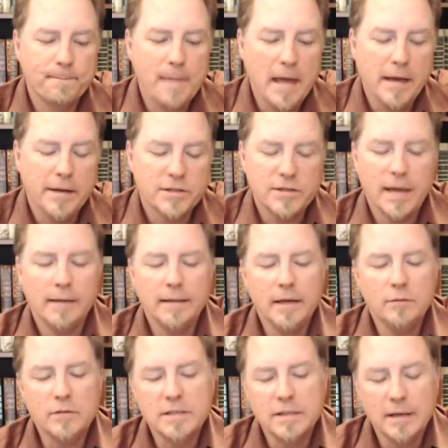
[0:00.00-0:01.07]
Stanley
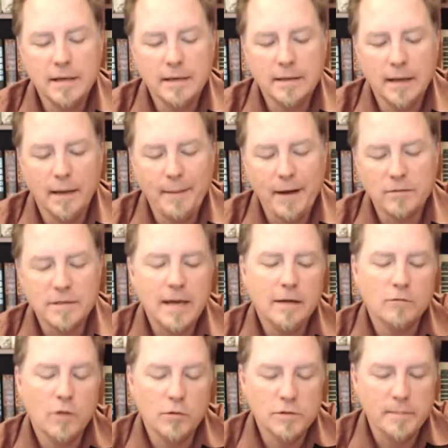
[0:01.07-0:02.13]
was sitting about ten rows